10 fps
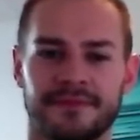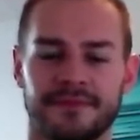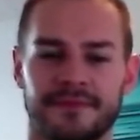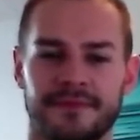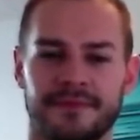
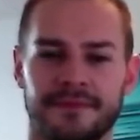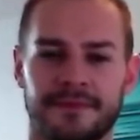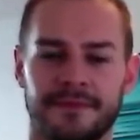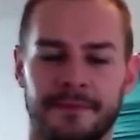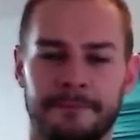
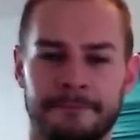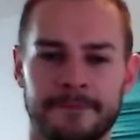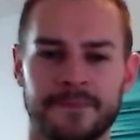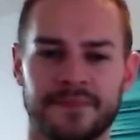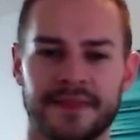
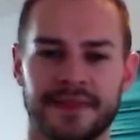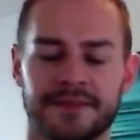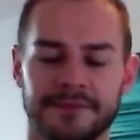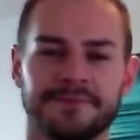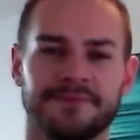
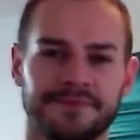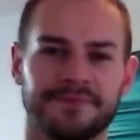[no speech]